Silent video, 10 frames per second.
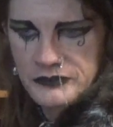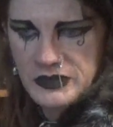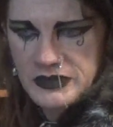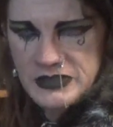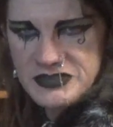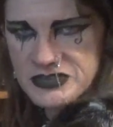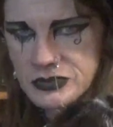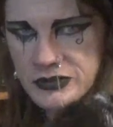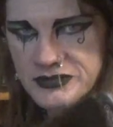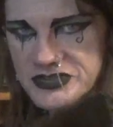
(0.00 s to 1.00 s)
This
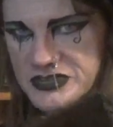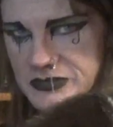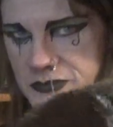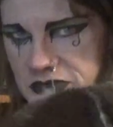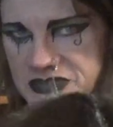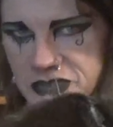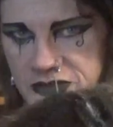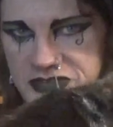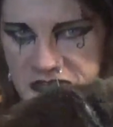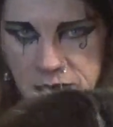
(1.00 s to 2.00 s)
sort
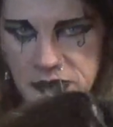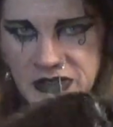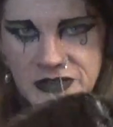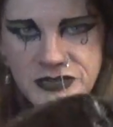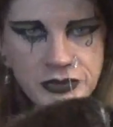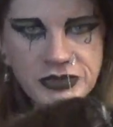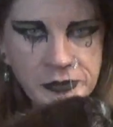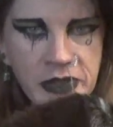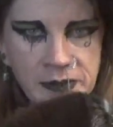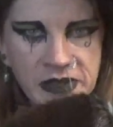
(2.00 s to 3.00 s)
of statement is usually
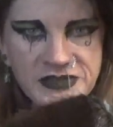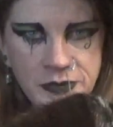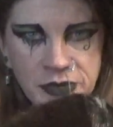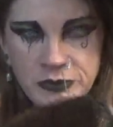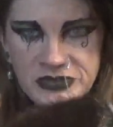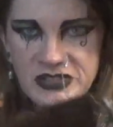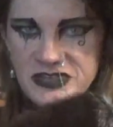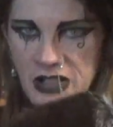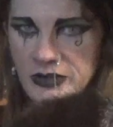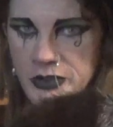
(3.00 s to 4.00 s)
made by someone who does
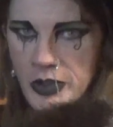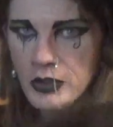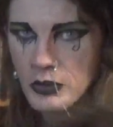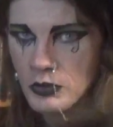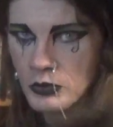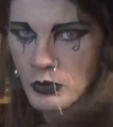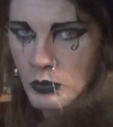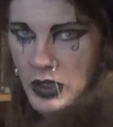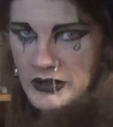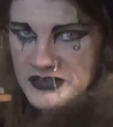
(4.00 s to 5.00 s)
not know
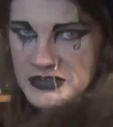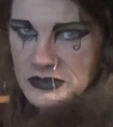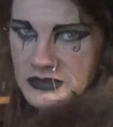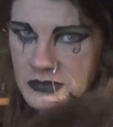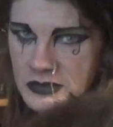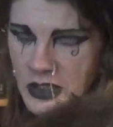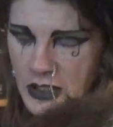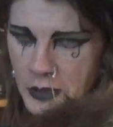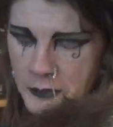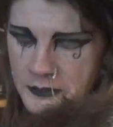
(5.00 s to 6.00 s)
what
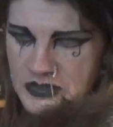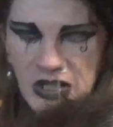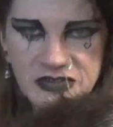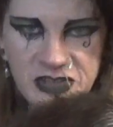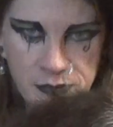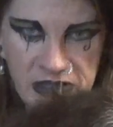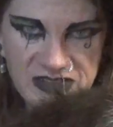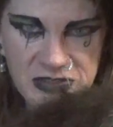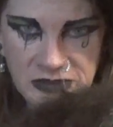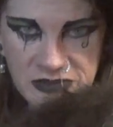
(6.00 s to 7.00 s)
toxic
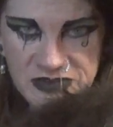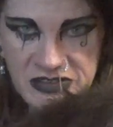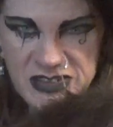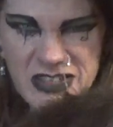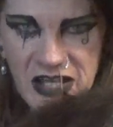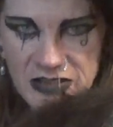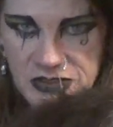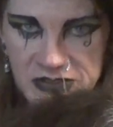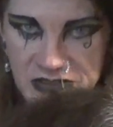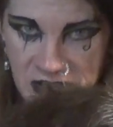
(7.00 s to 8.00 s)
masculinity is
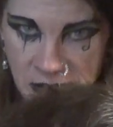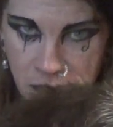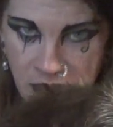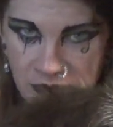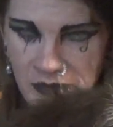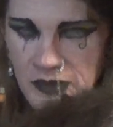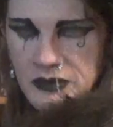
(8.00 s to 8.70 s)
actually dealing with.